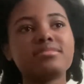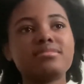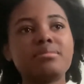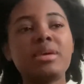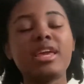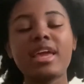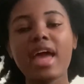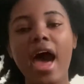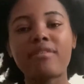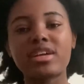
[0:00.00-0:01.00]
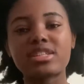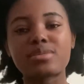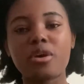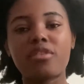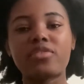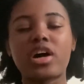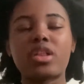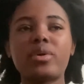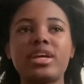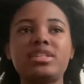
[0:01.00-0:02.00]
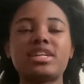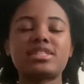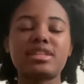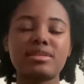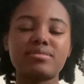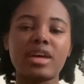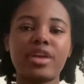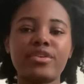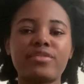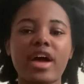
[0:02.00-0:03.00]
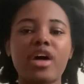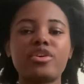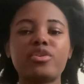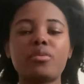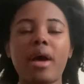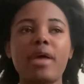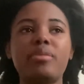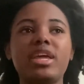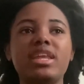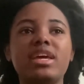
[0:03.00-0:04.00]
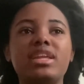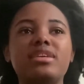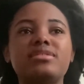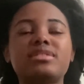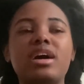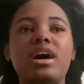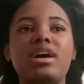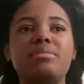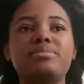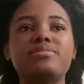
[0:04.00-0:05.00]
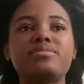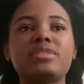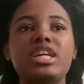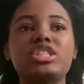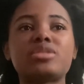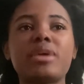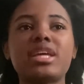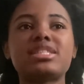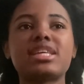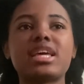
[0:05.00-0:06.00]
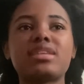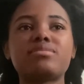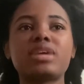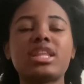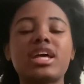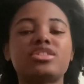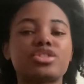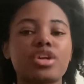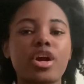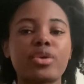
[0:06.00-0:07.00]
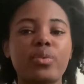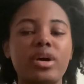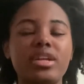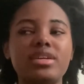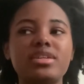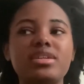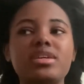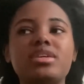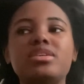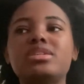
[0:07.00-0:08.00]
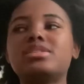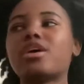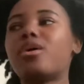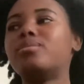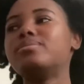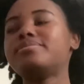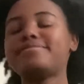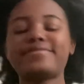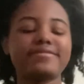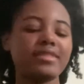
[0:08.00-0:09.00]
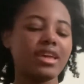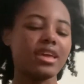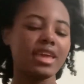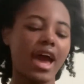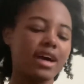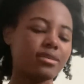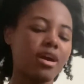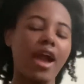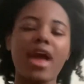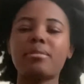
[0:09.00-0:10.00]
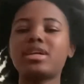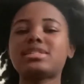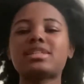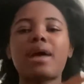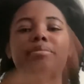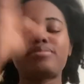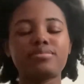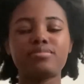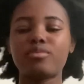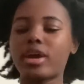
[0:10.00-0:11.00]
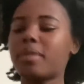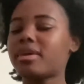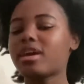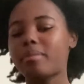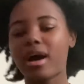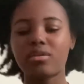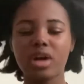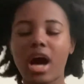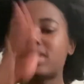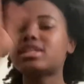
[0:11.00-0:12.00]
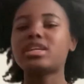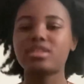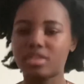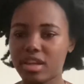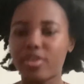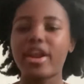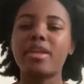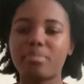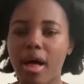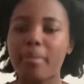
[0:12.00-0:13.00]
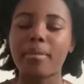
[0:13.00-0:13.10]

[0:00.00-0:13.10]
Me having a small following doesn't undervalue my opinion. It just makes it a lesser heard one. So yeah, all right, I'm gonna stop rambling about content and the internet and blah, blah,